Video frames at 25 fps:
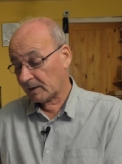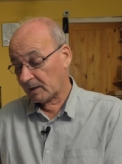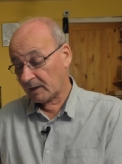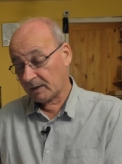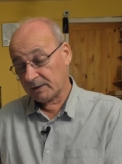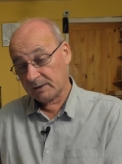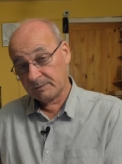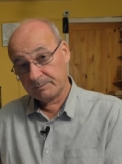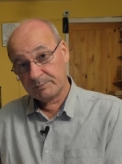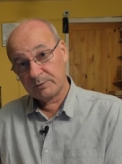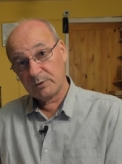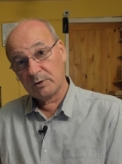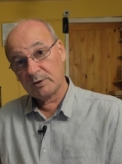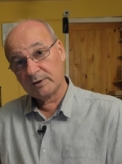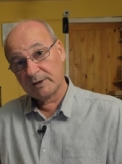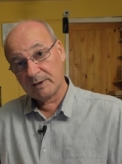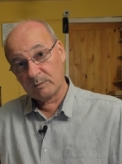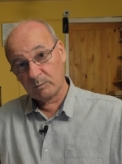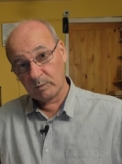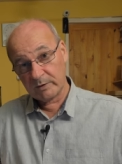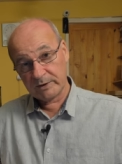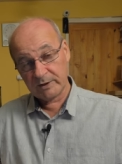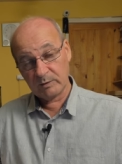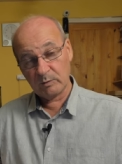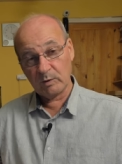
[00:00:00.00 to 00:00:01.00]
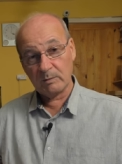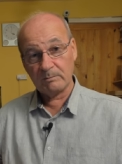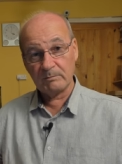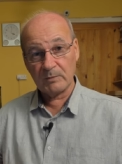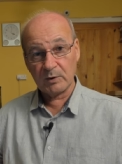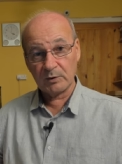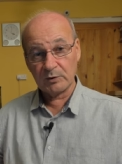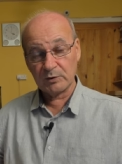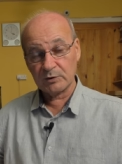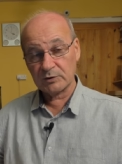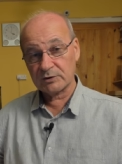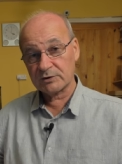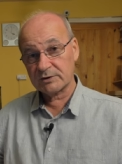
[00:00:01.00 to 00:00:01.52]
and you program whether you want
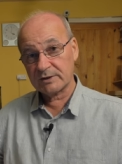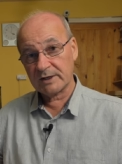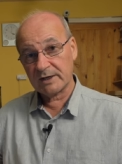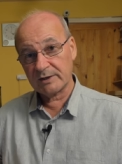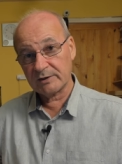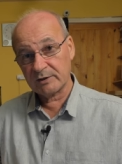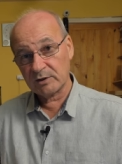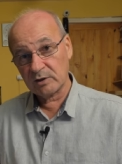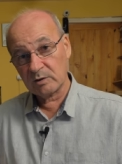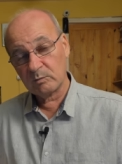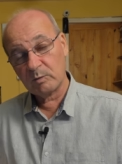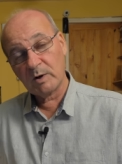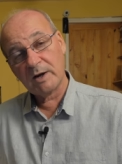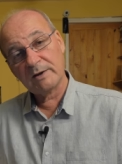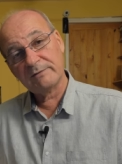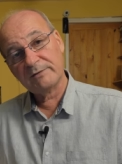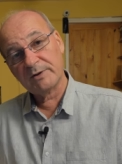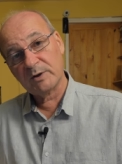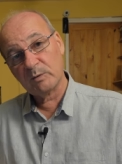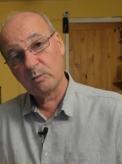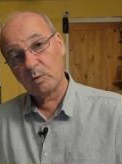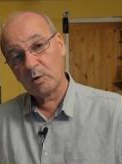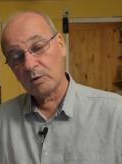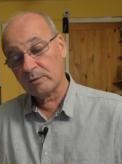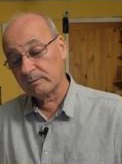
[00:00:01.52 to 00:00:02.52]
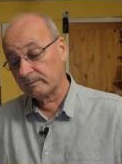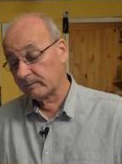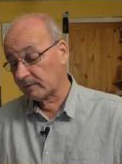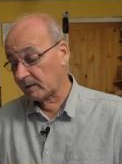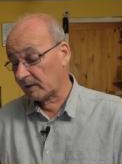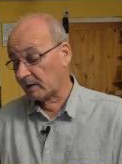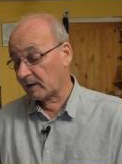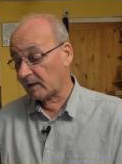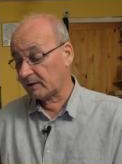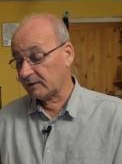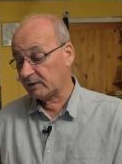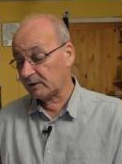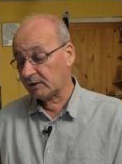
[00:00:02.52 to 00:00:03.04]
mono, stereo, whatever you want
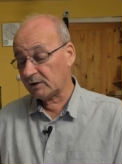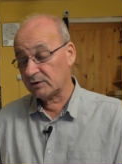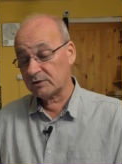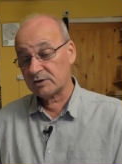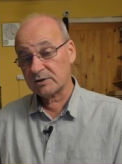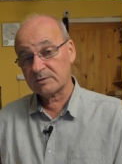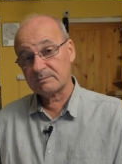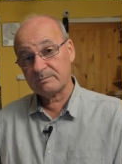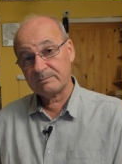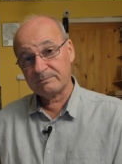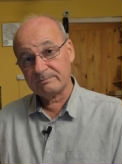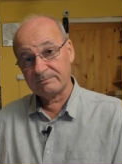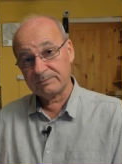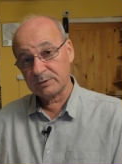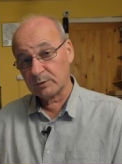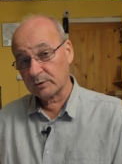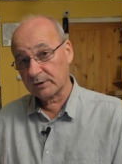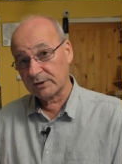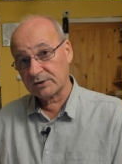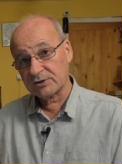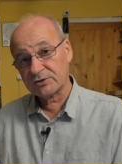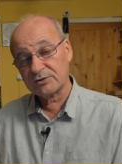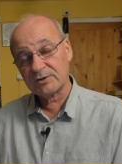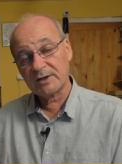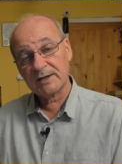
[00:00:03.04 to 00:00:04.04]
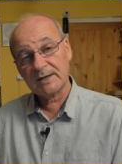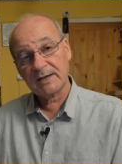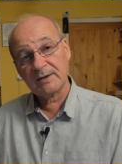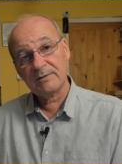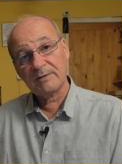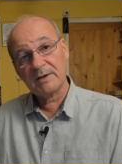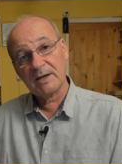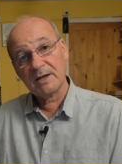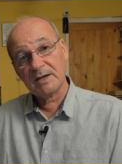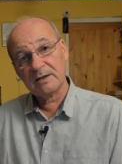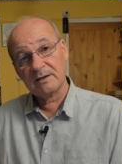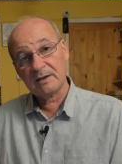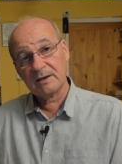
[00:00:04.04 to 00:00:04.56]
and you can just plug it straight in
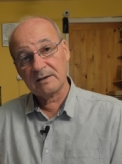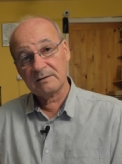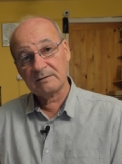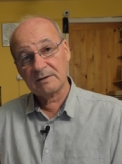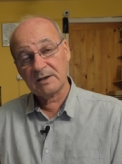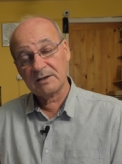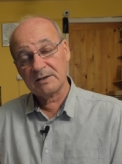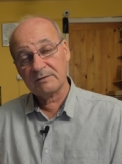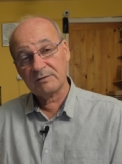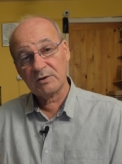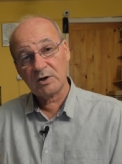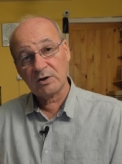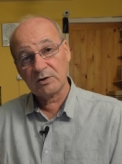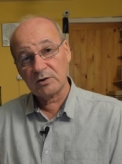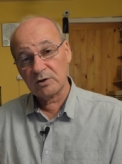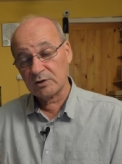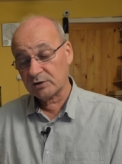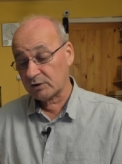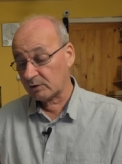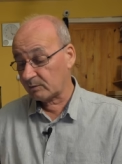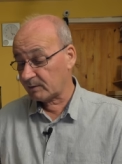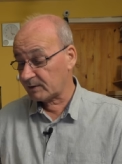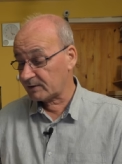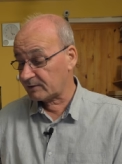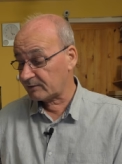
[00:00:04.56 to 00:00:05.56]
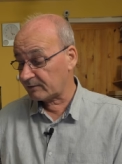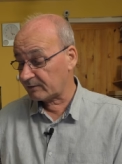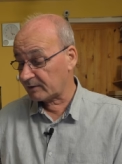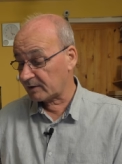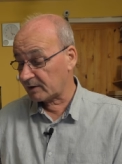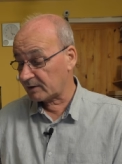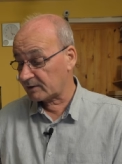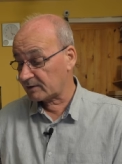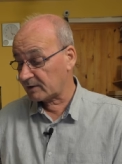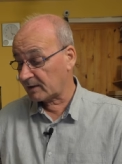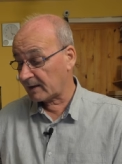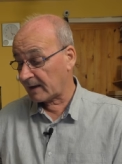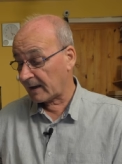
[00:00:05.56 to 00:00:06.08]
there and, and you've got an audio
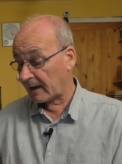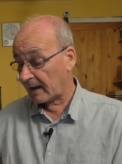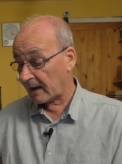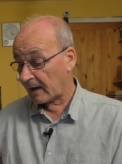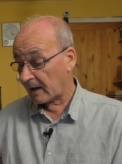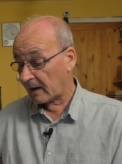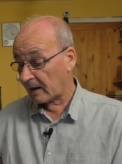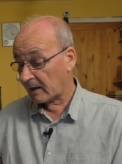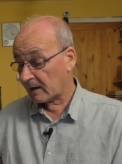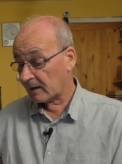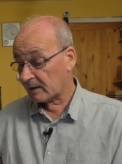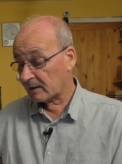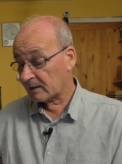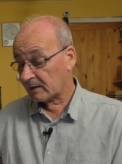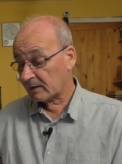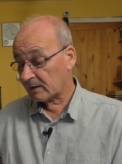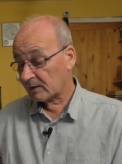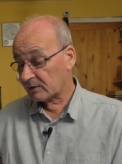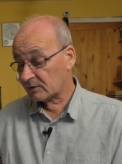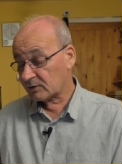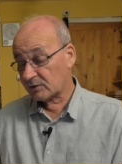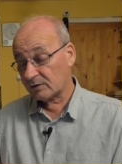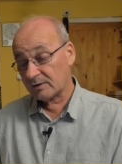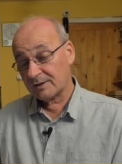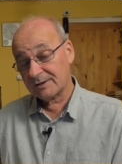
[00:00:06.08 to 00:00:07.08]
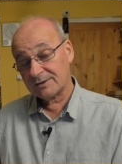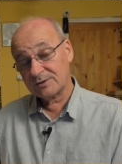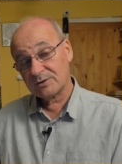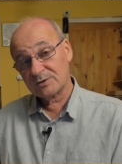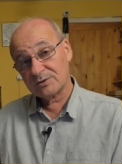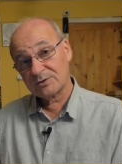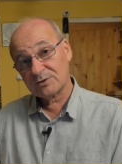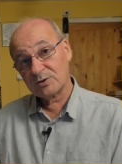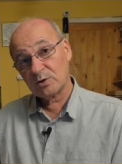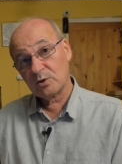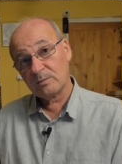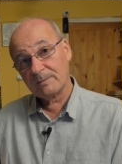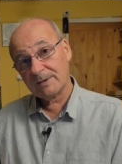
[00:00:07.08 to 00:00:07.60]
interface. So it
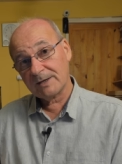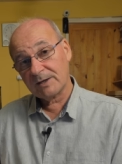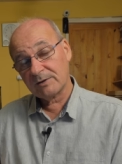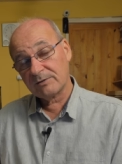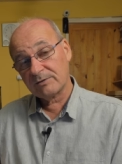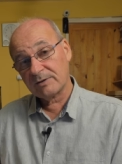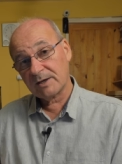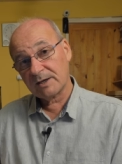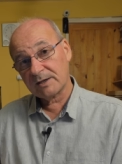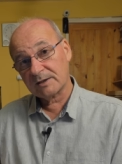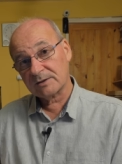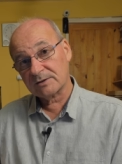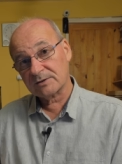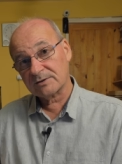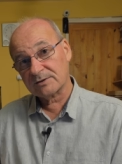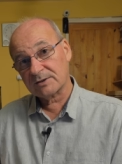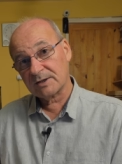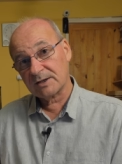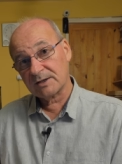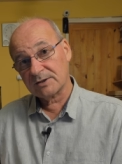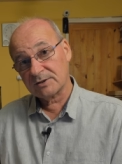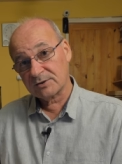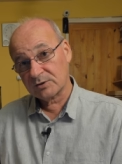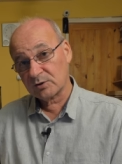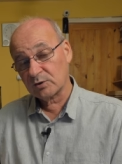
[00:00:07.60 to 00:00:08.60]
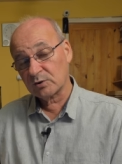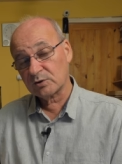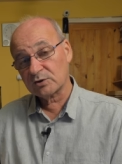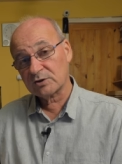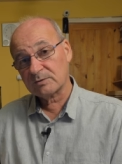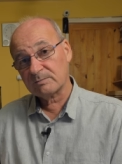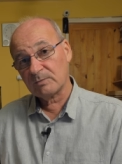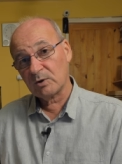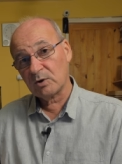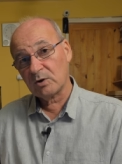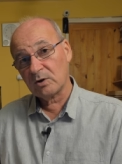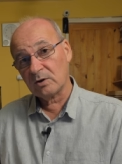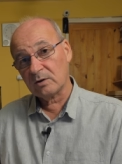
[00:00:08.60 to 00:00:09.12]
does so many things, it's so
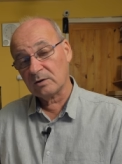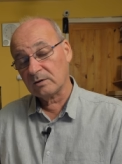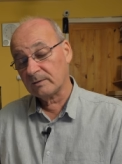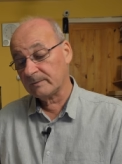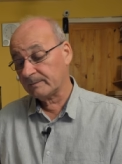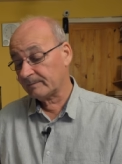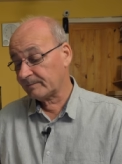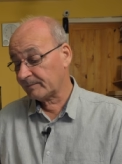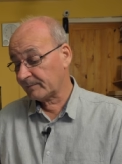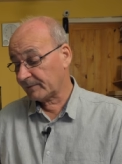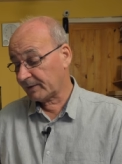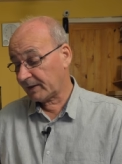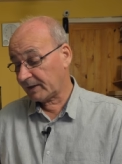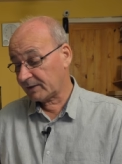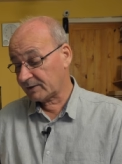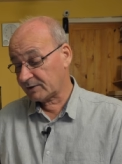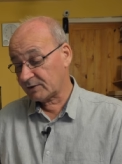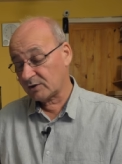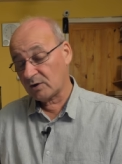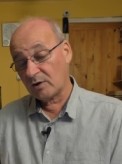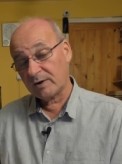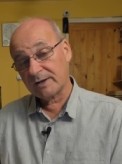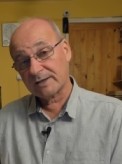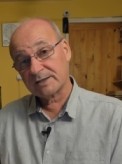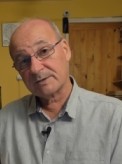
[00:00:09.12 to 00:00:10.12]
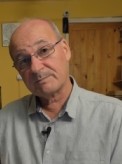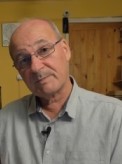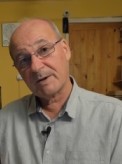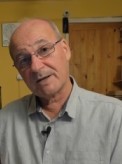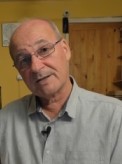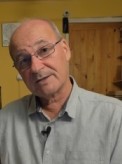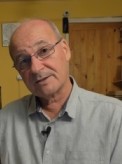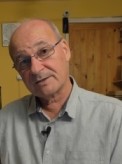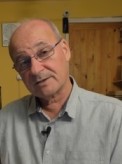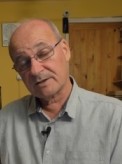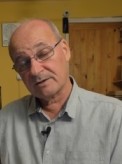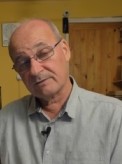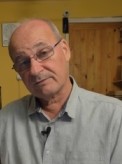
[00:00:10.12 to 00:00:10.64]
small, it's not
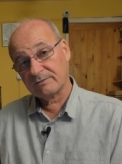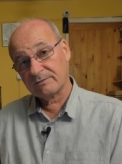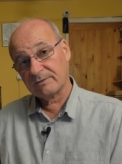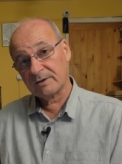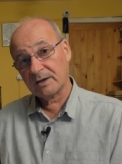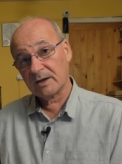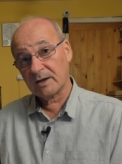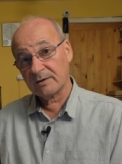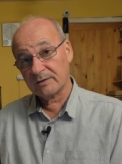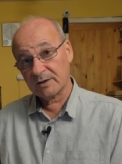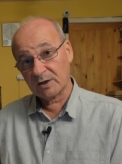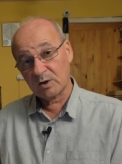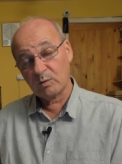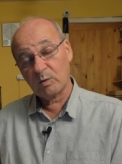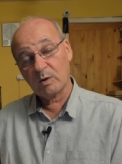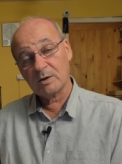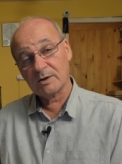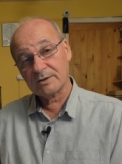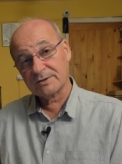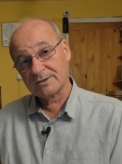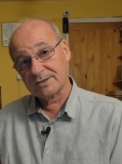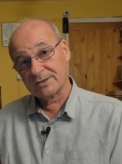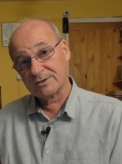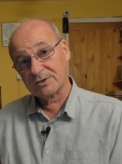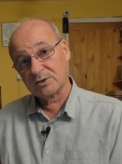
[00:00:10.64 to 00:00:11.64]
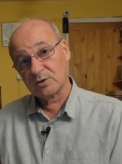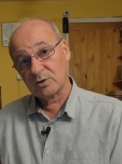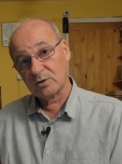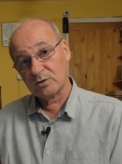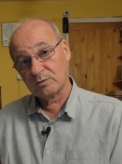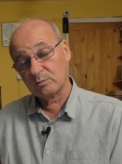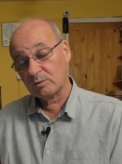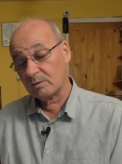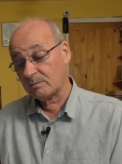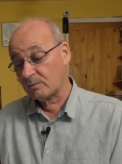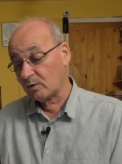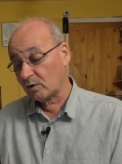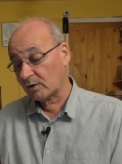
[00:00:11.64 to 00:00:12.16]
expensive and the quality is
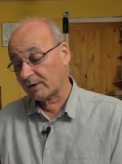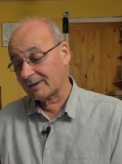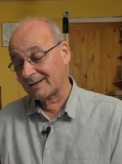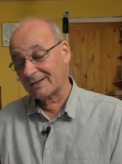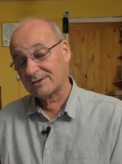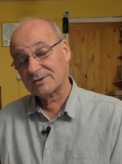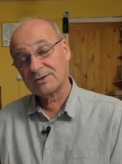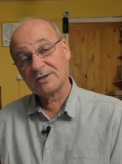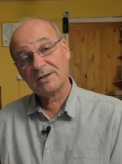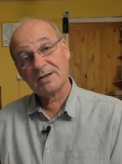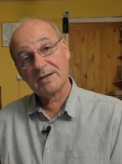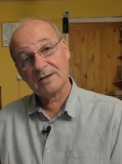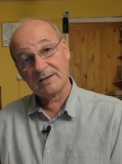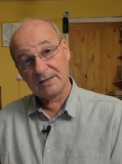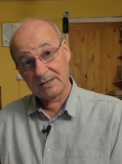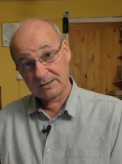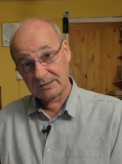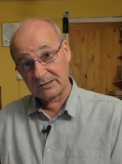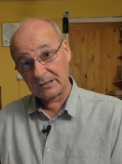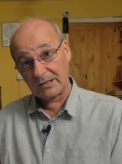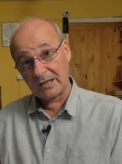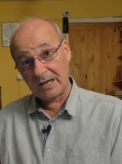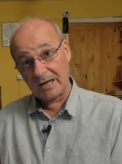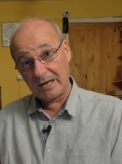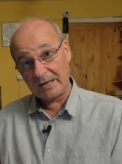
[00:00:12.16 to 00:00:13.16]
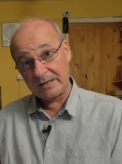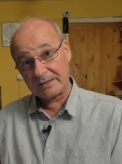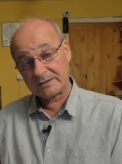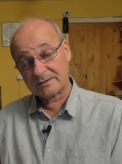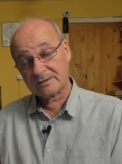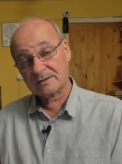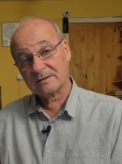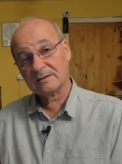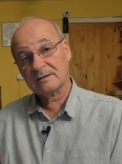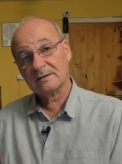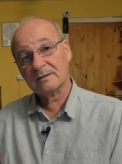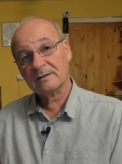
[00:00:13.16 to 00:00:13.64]
good, what more can I say, it's light